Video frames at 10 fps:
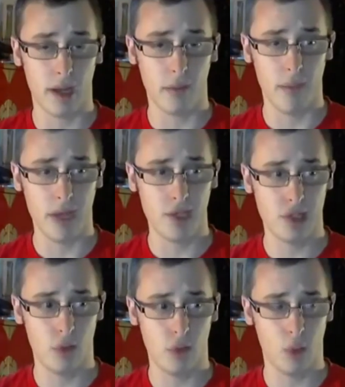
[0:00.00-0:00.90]
makes
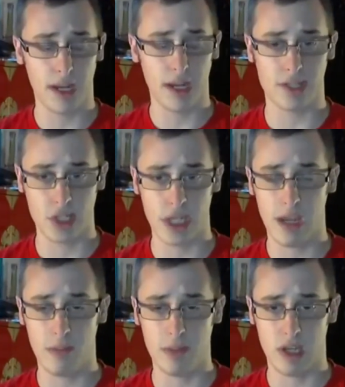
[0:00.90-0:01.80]
you work as a
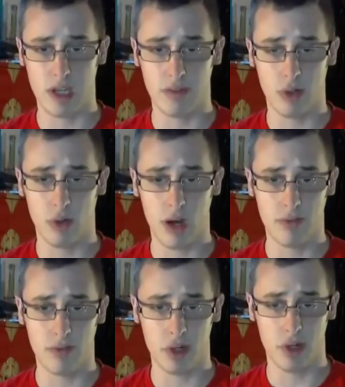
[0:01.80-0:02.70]
team instead of going off
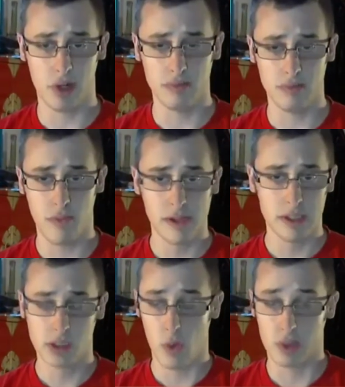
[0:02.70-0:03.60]
on your own,
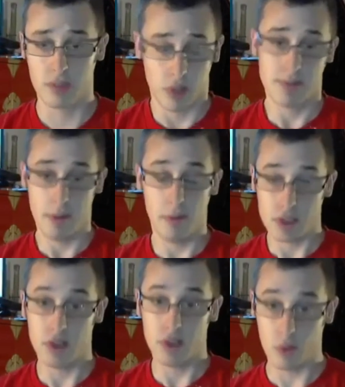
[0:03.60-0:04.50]
which most people
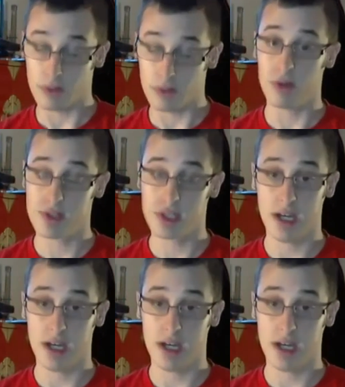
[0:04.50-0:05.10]
do with most